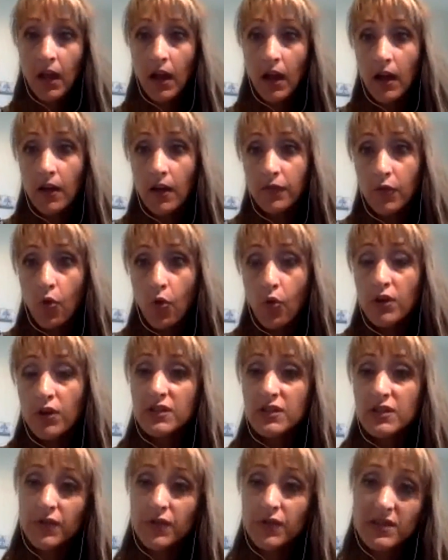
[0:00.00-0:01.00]
Of course,
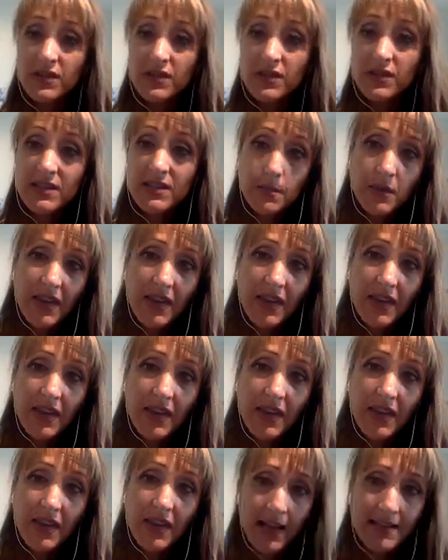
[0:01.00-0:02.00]
for some of the
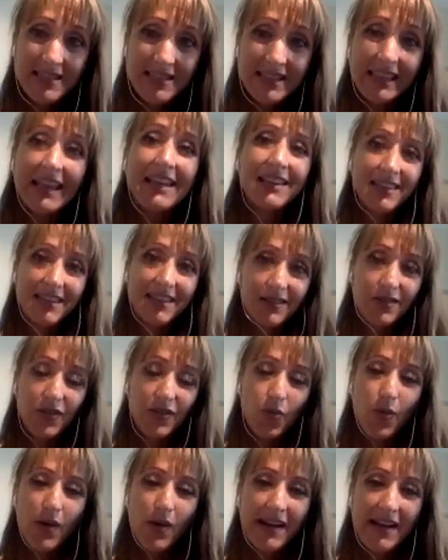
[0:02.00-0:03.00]
exercises like the
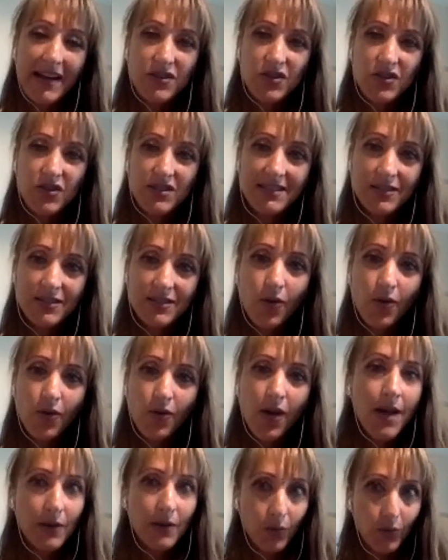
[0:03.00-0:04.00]
one I just
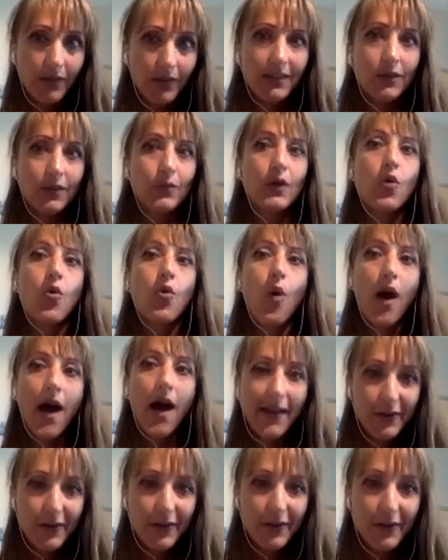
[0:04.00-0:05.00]
described, it really
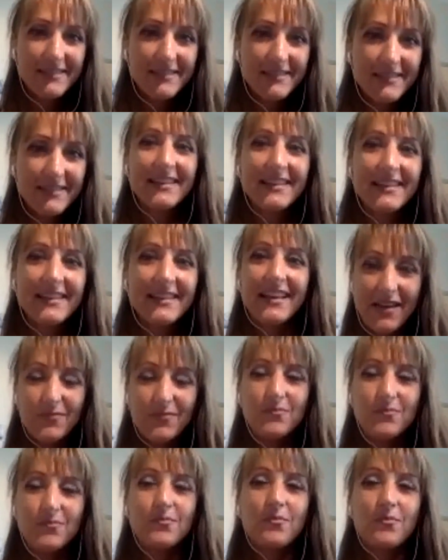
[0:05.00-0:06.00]
requires that
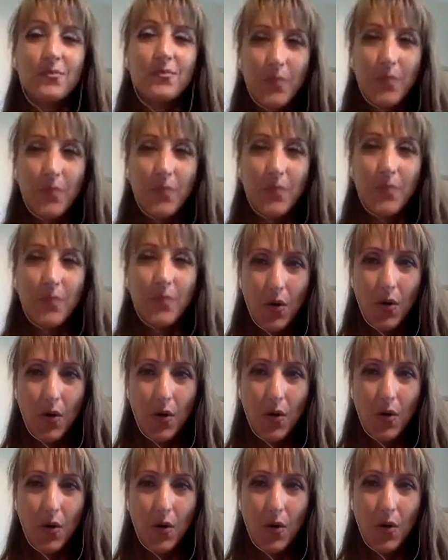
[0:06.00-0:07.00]
both
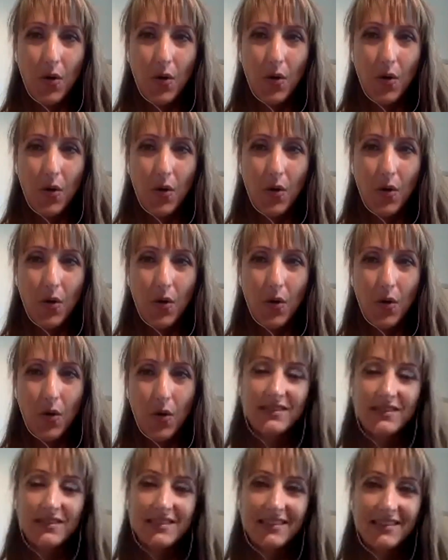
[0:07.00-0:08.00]
individuals
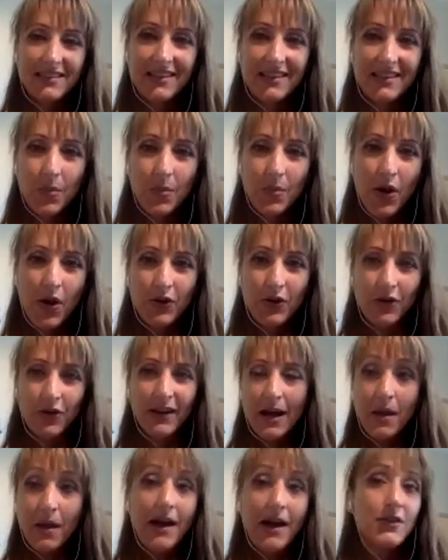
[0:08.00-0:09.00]
in the partner
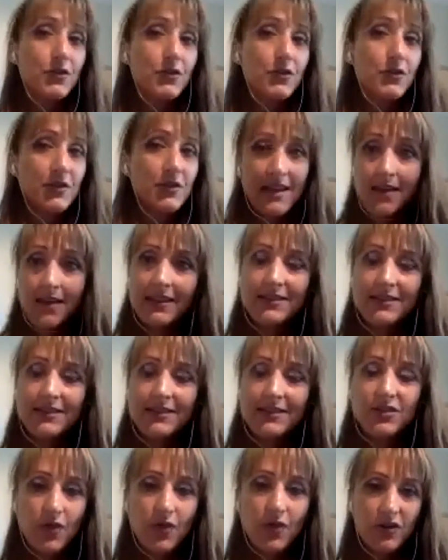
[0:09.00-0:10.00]
understand the
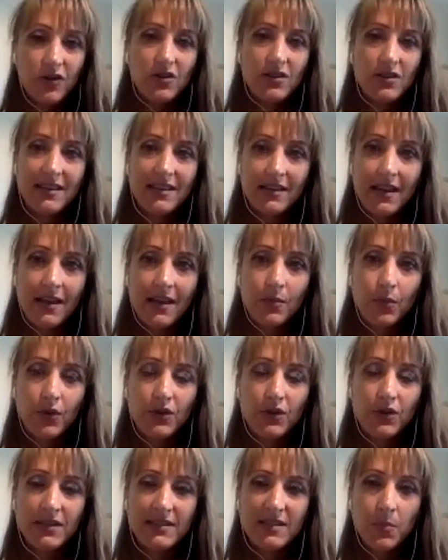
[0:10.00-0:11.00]
instructions and
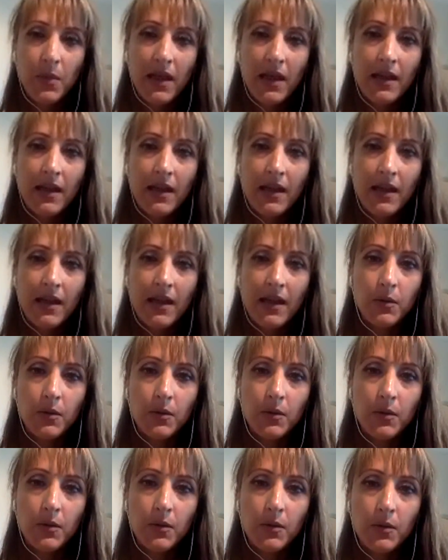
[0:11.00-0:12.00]
participate. But
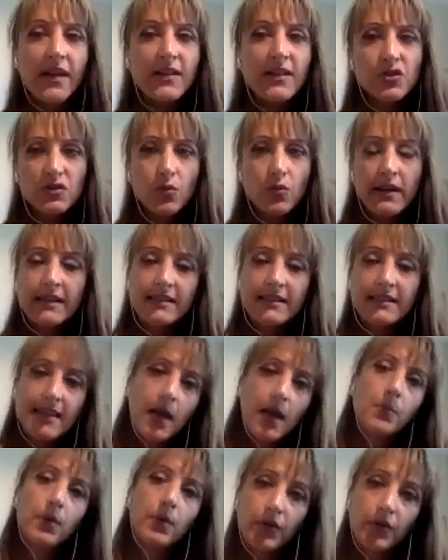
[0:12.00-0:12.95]
that's just one example.